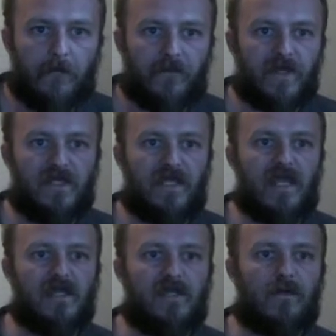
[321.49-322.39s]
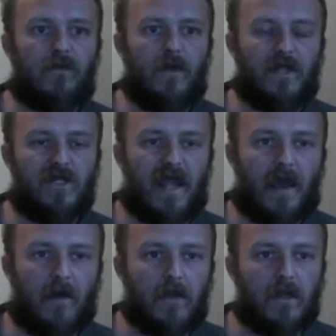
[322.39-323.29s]
These kits are rushed
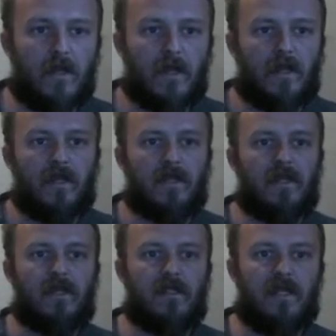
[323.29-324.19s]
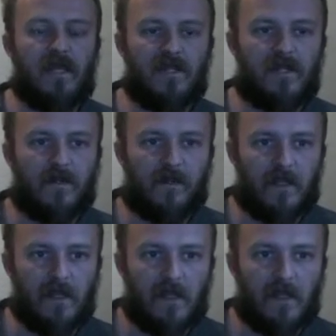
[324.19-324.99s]
out intentionally,